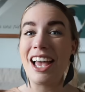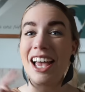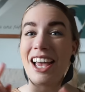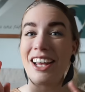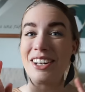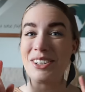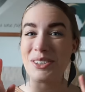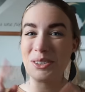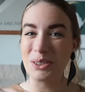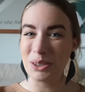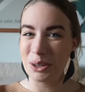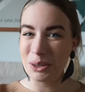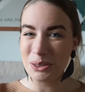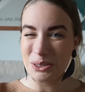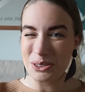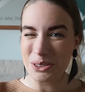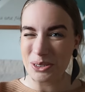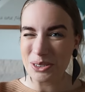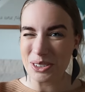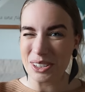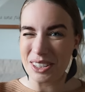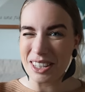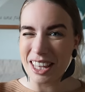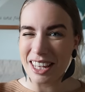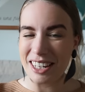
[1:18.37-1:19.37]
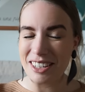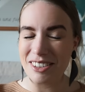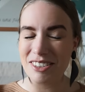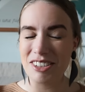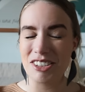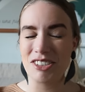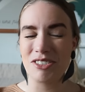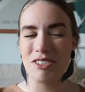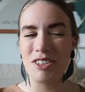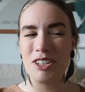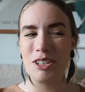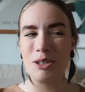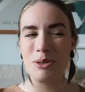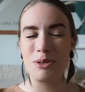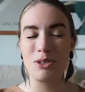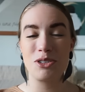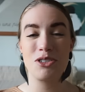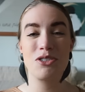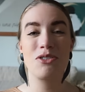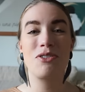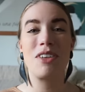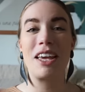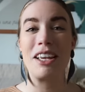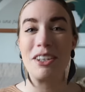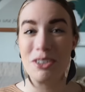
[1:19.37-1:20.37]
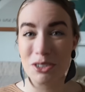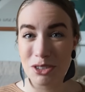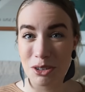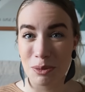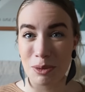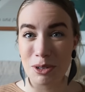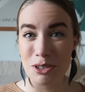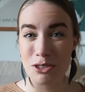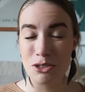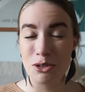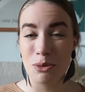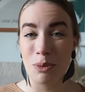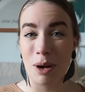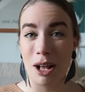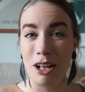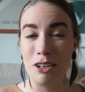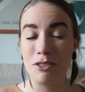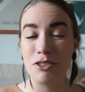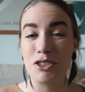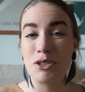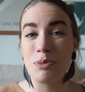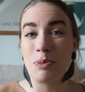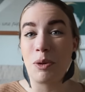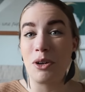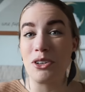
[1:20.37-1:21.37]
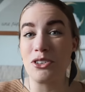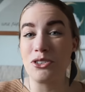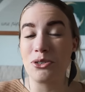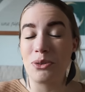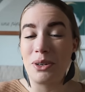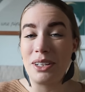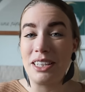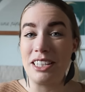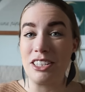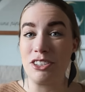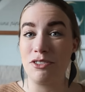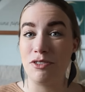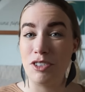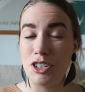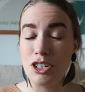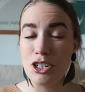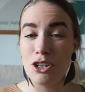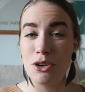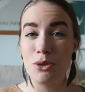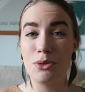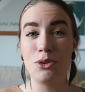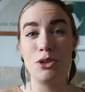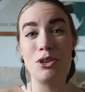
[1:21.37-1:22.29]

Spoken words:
And you'll also see that in this video. So thank you so much to Wild for sponsoring this video.